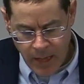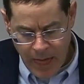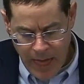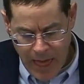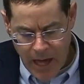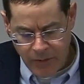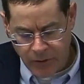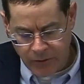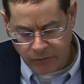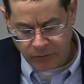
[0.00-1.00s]
And
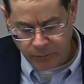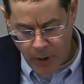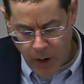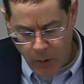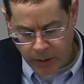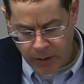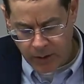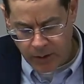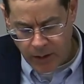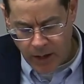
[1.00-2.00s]
the smoke
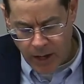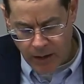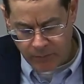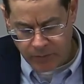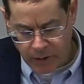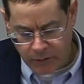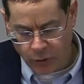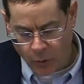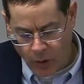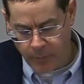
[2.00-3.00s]
of their
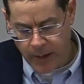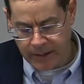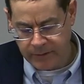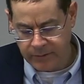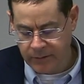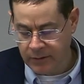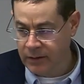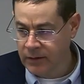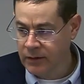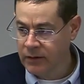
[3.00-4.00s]
torment,
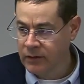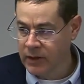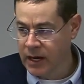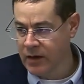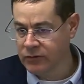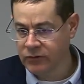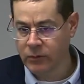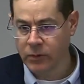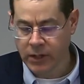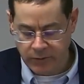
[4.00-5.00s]
that obviously
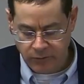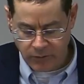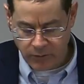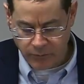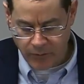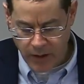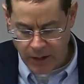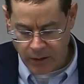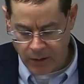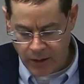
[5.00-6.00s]
relates to the fire,